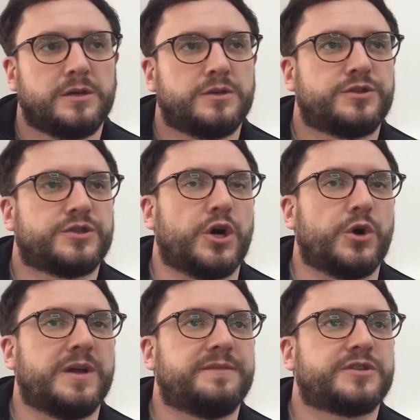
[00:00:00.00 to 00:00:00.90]

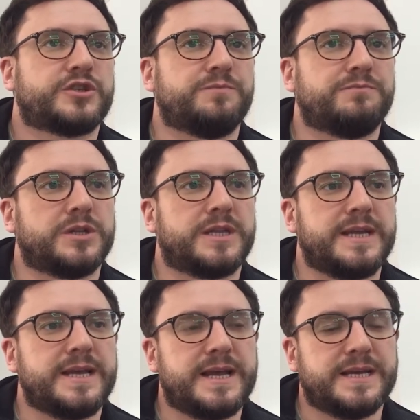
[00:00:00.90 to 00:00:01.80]
So if
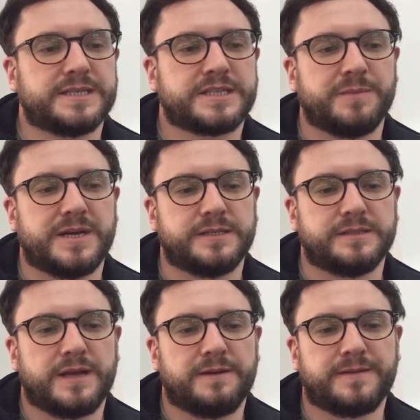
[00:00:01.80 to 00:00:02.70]
somebody is
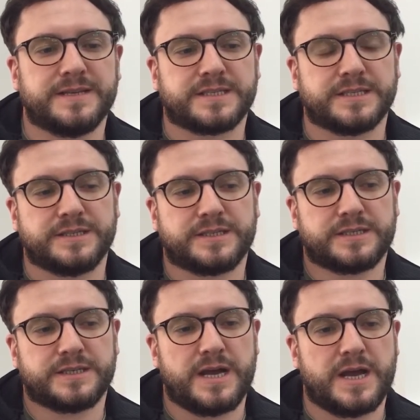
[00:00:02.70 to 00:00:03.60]
committing
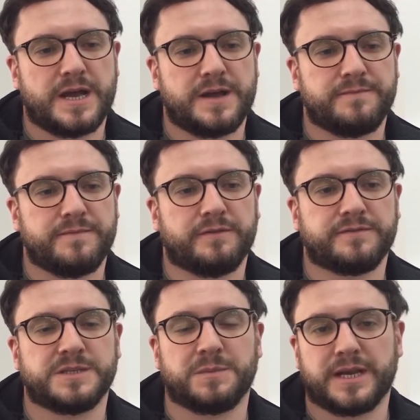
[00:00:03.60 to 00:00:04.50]
offences of
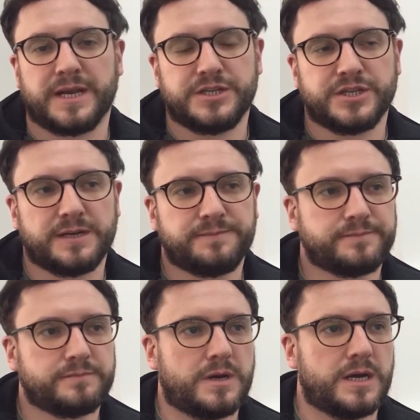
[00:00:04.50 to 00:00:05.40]
similar nature,
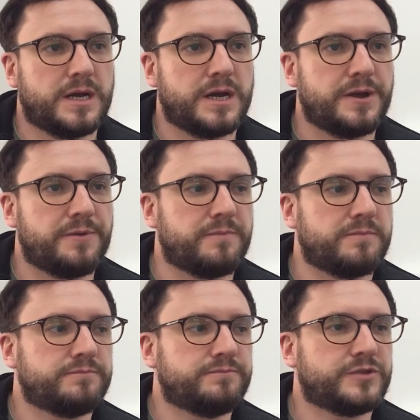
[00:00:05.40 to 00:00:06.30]

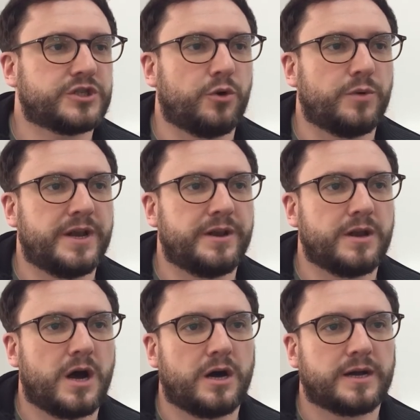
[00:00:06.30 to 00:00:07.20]
so in
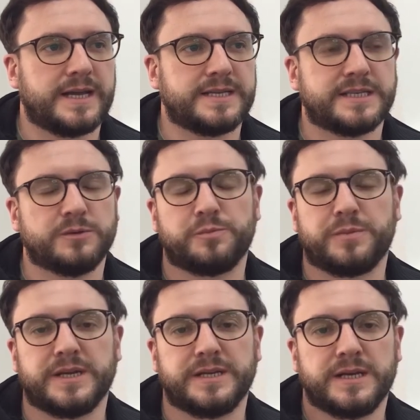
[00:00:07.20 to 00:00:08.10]
our case it would
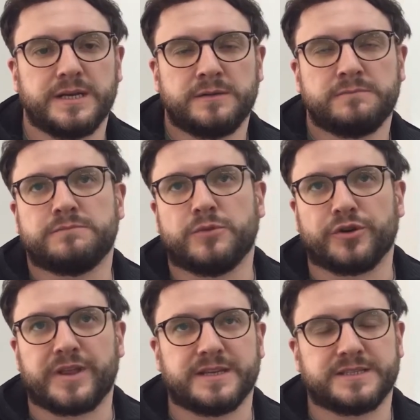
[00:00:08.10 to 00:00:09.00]
be
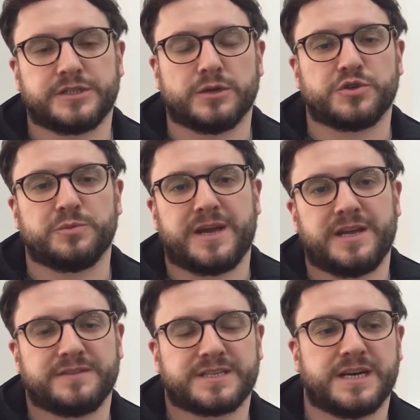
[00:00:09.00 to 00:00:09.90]
more of the antisocial
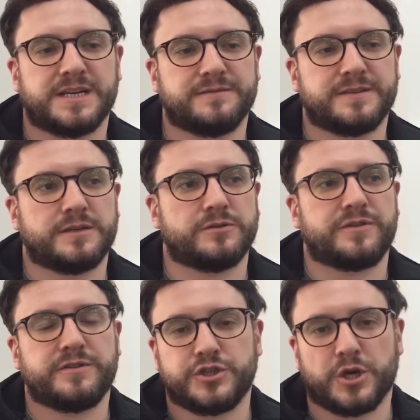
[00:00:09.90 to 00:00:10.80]
behaviour side of it, or
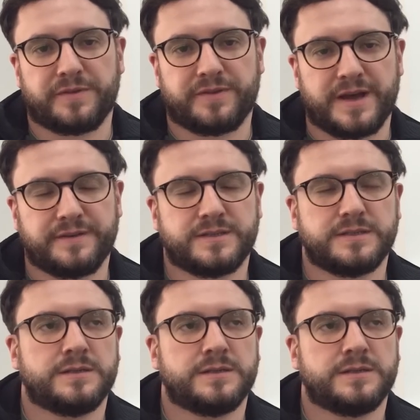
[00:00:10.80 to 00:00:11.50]
shop theft,